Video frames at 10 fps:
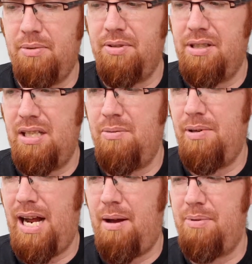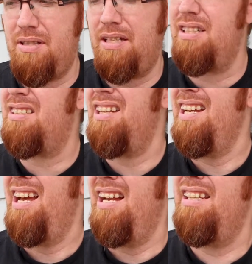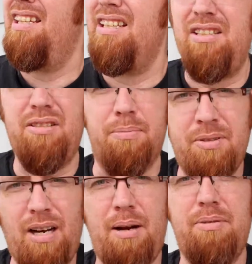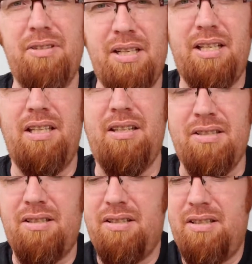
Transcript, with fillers: We'll see what happens. I just need to get the subscribers in and get this